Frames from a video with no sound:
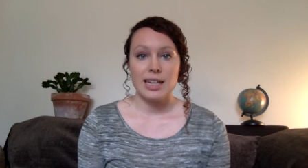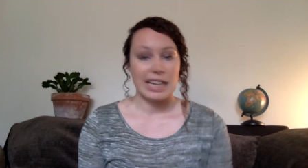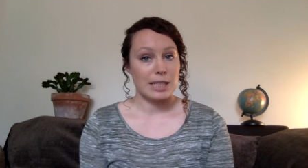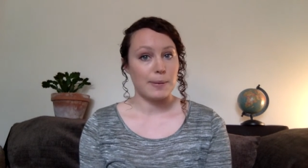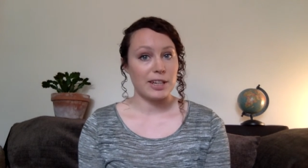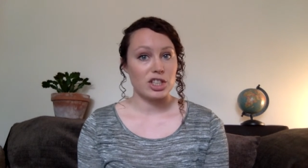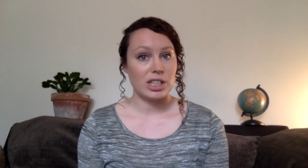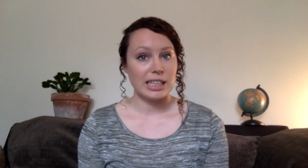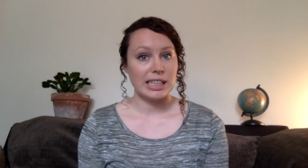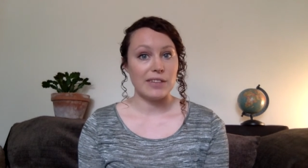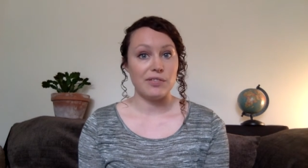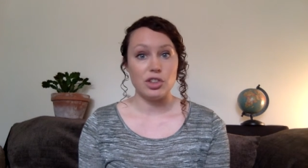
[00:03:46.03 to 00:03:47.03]
especially
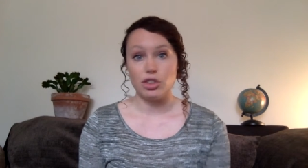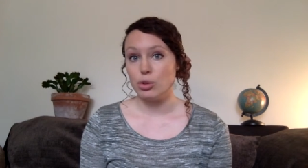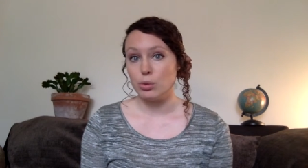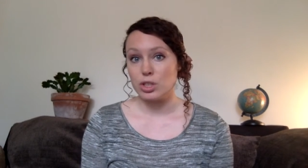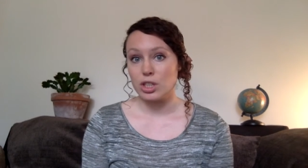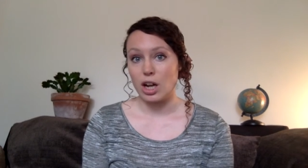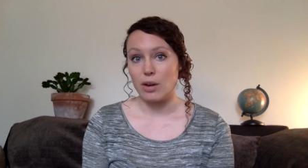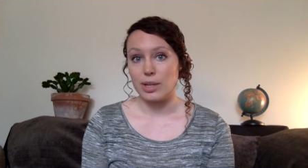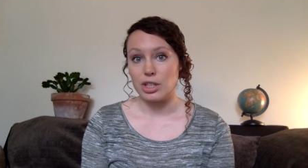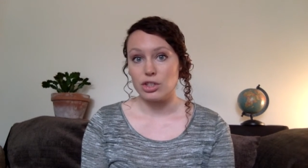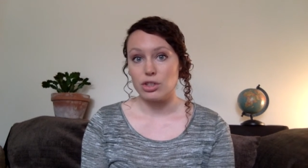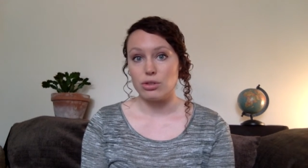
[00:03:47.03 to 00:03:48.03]
if you do want to go
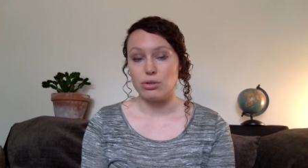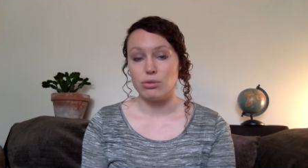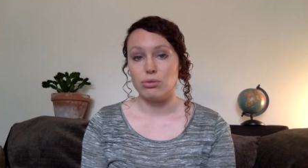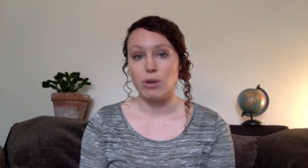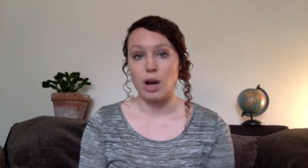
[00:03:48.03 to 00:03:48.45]
into